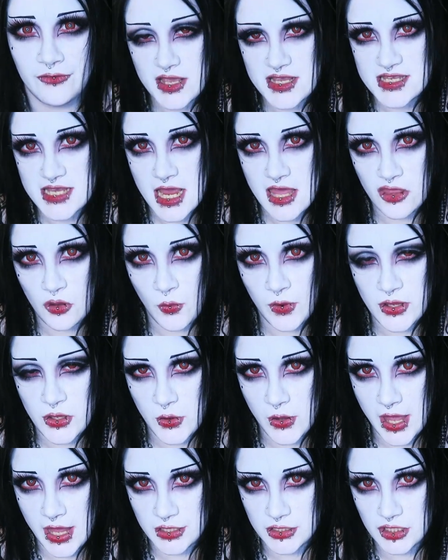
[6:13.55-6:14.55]
They say that when
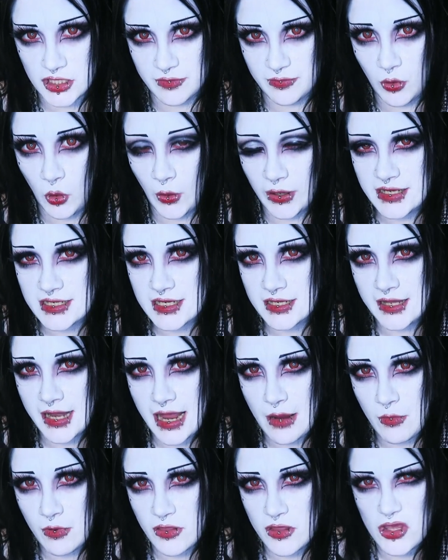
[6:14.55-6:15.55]
you get to the point in
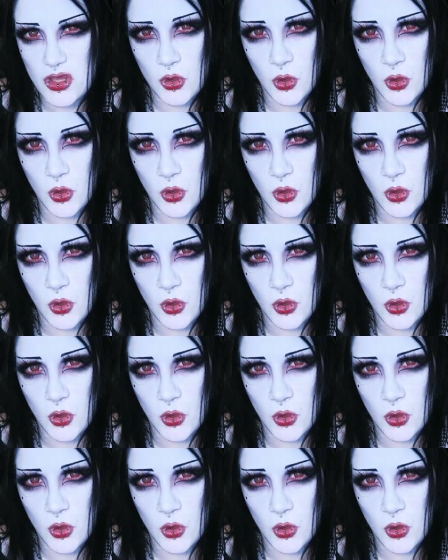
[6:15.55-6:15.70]
labor that